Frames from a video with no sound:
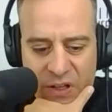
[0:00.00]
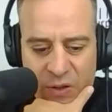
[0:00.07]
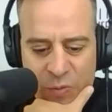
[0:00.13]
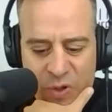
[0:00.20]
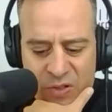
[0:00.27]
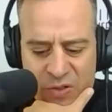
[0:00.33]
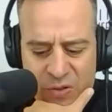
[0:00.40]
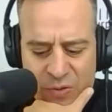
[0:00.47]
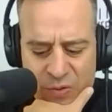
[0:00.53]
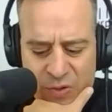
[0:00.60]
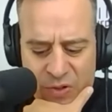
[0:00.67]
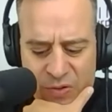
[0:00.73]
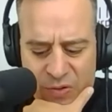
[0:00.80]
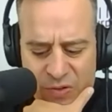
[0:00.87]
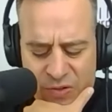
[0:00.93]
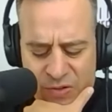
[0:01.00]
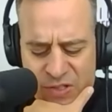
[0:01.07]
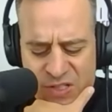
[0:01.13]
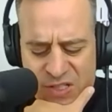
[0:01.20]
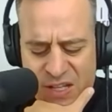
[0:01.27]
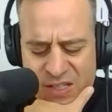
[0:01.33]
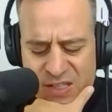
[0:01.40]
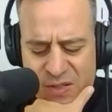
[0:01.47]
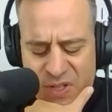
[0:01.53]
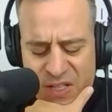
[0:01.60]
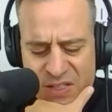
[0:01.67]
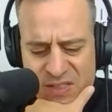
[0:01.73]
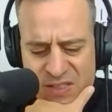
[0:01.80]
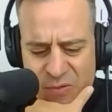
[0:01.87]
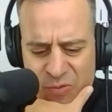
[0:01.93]
and when you you just said some
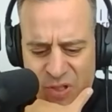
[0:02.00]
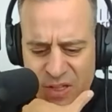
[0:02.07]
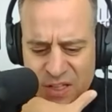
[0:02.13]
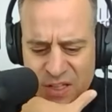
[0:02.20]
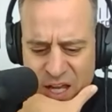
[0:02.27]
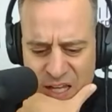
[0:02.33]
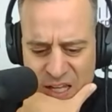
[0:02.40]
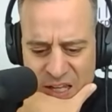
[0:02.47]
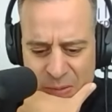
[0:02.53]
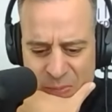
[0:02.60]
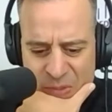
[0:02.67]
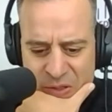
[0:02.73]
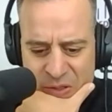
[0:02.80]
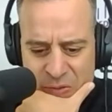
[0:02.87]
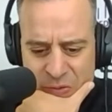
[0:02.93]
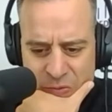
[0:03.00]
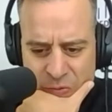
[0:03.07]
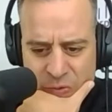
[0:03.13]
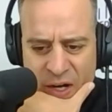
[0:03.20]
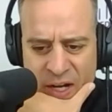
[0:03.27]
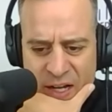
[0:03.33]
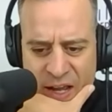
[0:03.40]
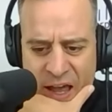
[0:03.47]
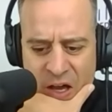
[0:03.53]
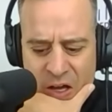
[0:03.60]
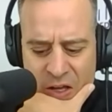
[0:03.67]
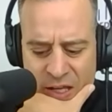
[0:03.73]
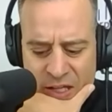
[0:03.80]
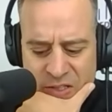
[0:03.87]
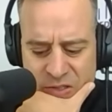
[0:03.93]
things that really kind of hit me right
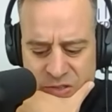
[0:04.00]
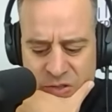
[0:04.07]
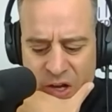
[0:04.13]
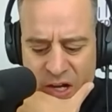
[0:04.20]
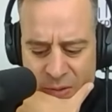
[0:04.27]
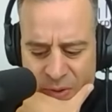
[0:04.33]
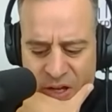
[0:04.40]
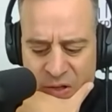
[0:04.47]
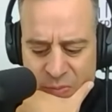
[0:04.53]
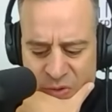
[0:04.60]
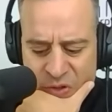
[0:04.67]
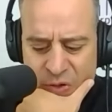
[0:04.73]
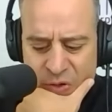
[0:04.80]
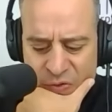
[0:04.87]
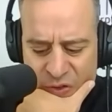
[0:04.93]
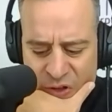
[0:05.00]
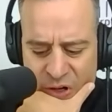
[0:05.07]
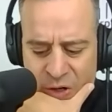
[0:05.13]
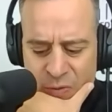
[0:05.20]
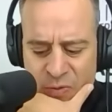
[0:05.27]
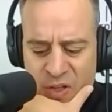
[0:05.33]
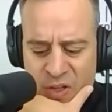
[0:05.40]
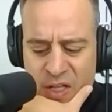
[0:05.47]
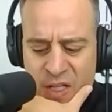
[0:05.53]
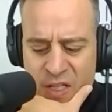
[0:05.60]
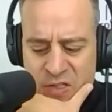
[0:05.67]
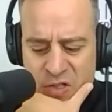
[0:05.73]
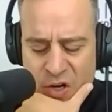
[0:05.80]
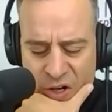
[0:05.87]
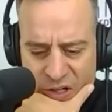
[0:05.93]
now, like talking about immunotherapy
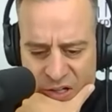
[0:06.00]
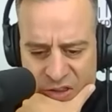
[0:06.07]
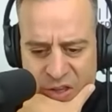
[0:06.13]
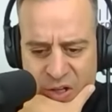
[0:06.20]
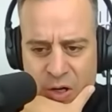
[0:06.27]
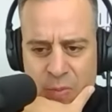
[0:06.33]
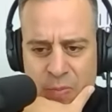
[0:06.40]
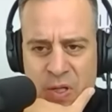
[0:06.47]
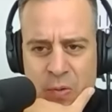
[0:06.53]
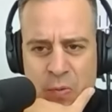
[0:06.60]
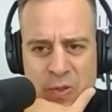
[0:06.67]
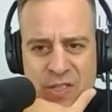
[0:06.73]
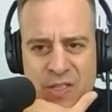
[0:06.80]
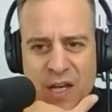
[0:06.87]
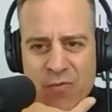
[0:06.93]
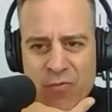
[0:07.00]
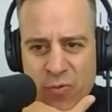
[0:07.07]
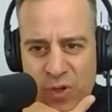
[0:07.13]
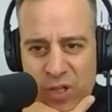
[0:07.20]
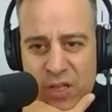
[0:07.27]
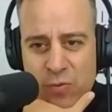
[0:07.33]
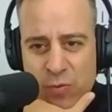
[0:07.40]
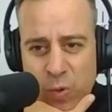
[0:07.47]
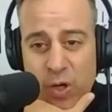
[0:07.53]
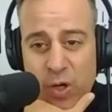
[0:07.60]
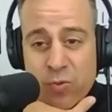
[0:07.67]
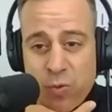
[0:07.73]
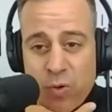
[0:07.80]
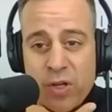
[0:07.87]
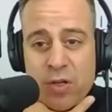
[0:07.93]
and targeted therapy, which have really
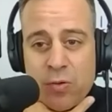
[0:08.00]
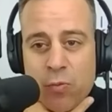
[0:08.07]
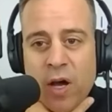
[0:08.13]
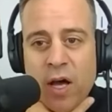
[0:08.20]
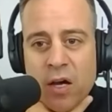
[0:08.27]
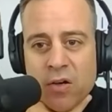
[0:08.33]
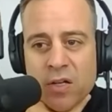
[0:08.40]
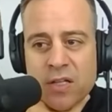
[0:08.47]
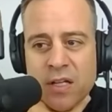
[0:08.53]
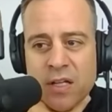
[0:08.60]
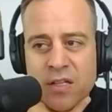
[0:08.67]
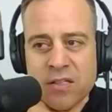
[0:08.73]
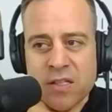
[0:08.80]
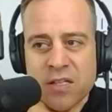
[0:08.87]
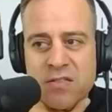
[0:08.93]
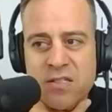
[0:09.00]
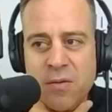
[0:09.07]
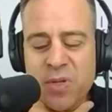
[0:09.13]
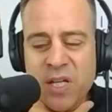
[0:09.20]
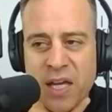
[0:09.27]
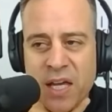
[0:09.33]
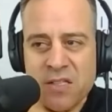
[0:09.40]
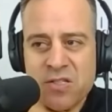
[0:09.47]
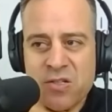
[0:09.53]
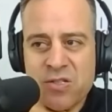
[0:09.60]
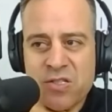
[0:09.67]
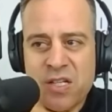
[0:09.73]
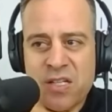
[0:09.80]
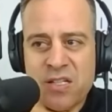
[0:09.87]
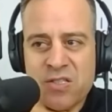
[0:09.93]
worked really well in, in, in some
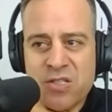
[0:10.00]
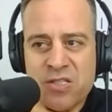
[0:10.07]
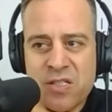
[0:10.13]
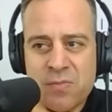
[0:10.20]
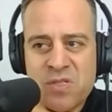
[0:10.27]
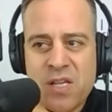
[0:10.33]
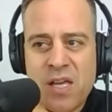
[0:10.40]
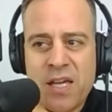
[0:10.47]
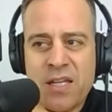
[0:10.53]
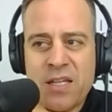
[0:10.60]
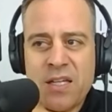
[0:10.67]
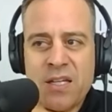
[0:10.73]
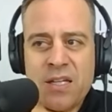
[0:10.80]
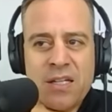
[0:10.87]
cancers. And it just seems like